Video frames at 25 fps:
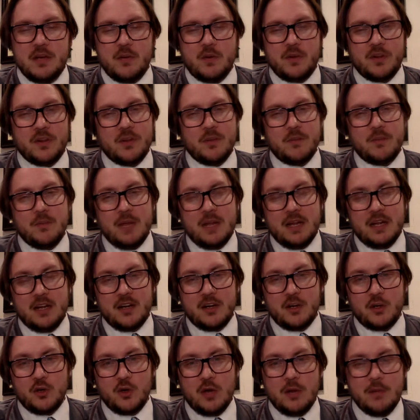with them, make an
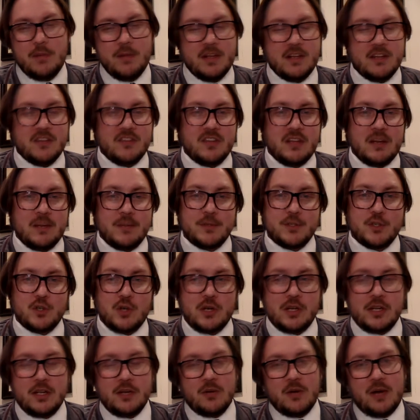agreement, and set up
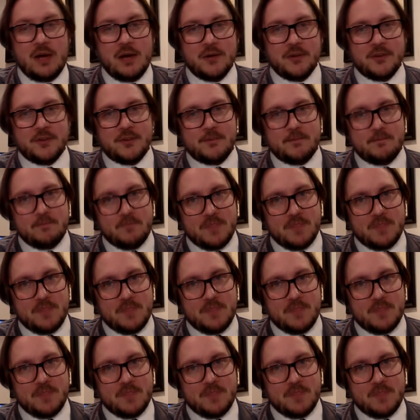trucking routes.